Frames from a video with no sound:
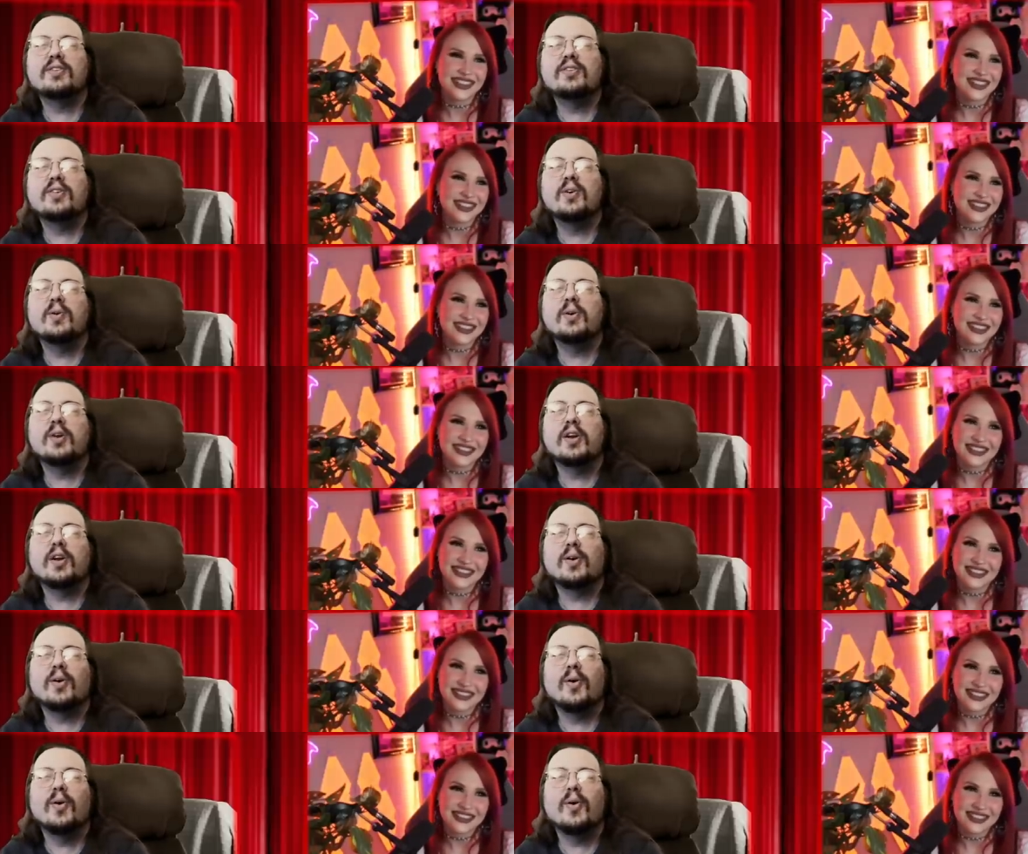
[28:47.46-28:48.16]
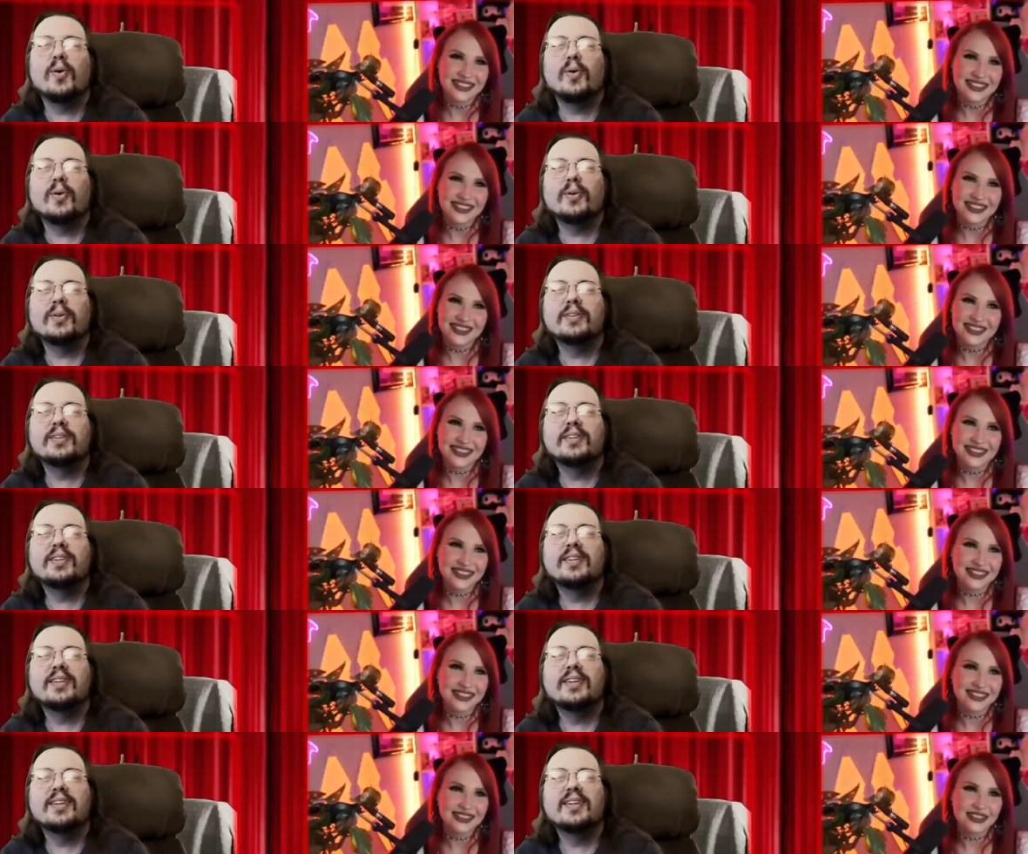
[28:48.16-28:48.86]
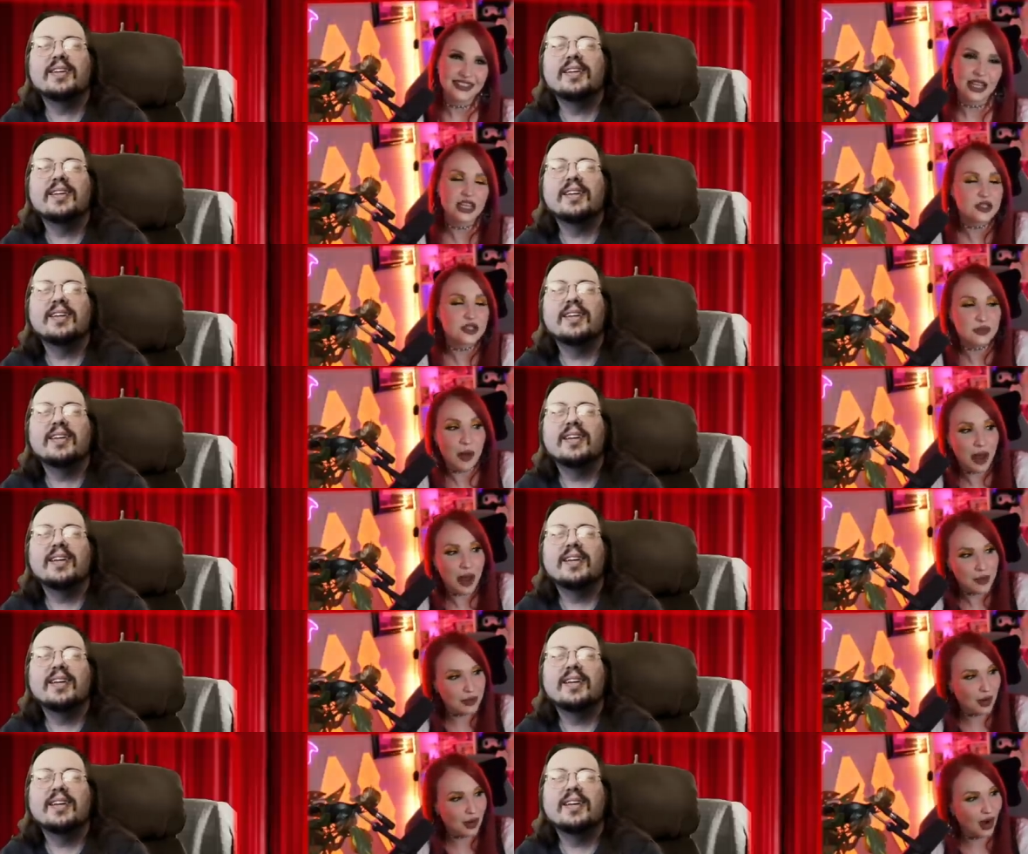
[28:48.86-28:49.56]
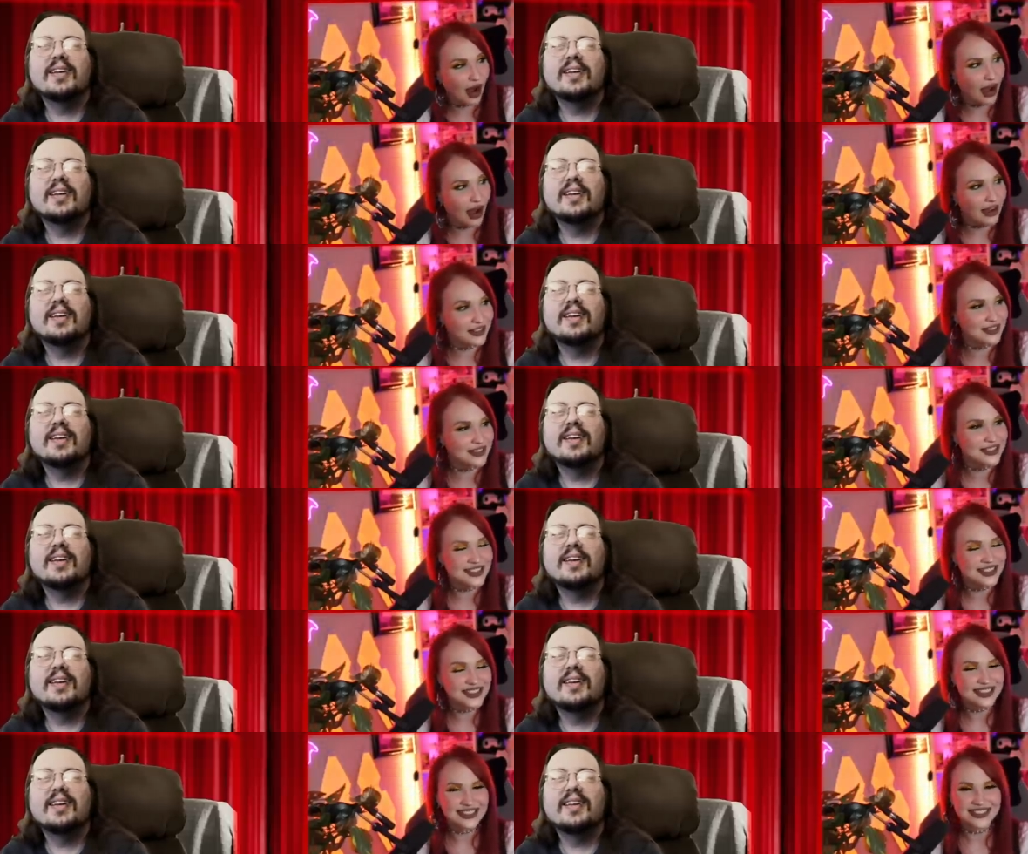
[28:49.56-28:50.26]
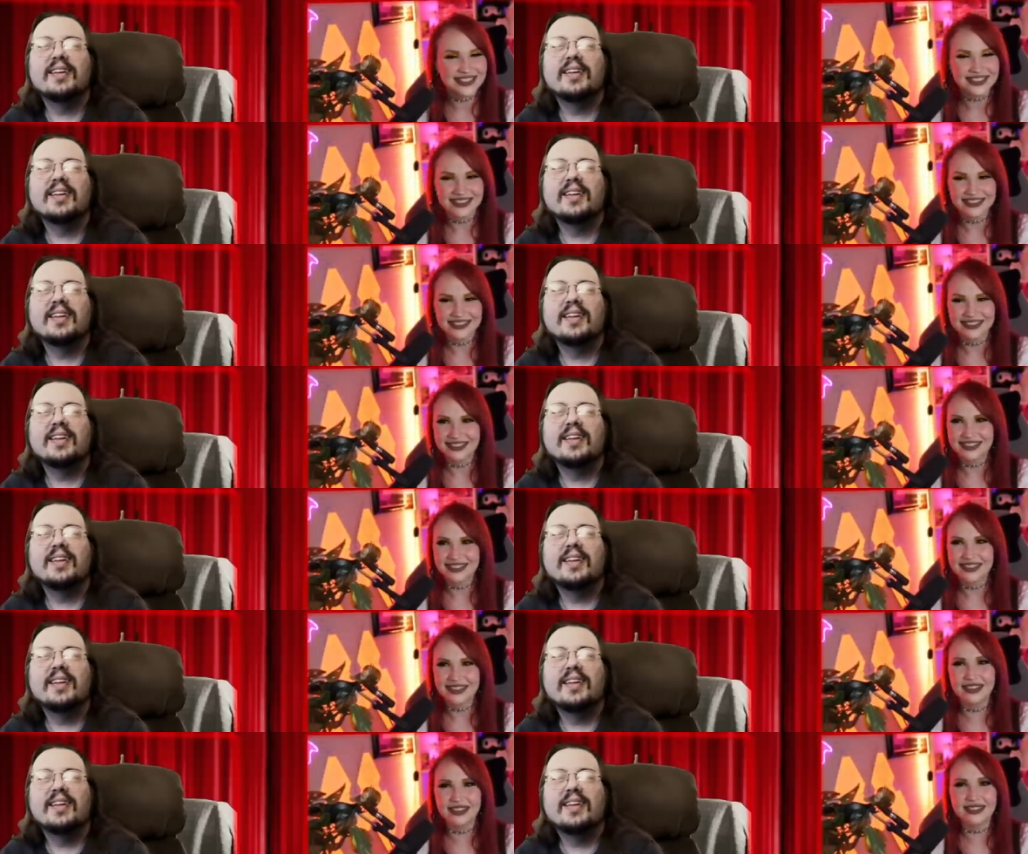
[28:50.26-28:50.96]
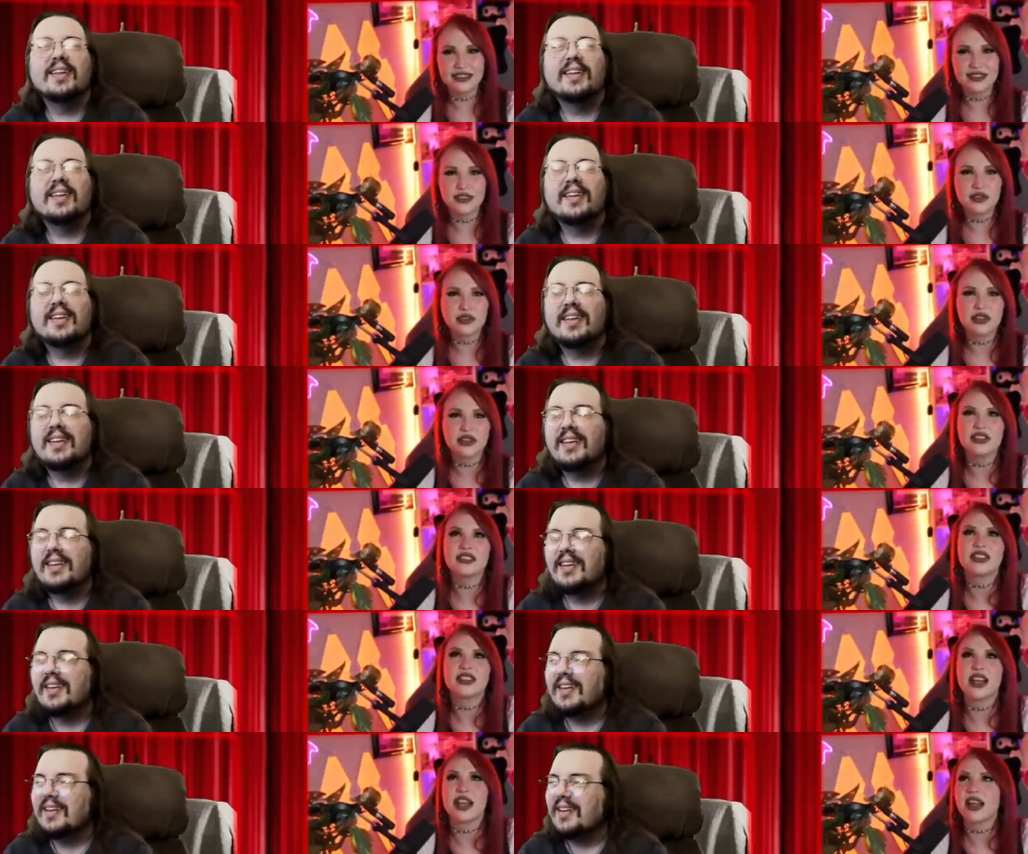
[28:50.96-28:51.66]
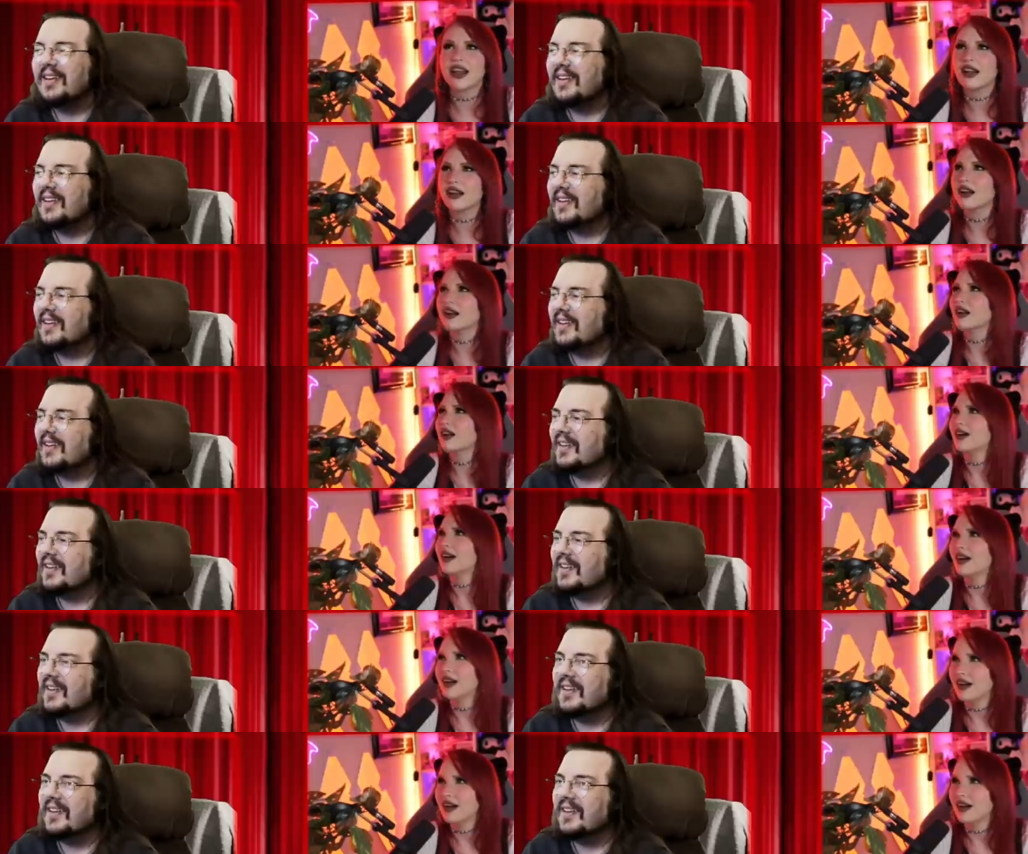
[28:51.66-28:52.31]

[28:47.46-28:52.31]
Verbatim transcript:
Speaker 1: a 2-year-old? That's my prize. 2-year-old's like,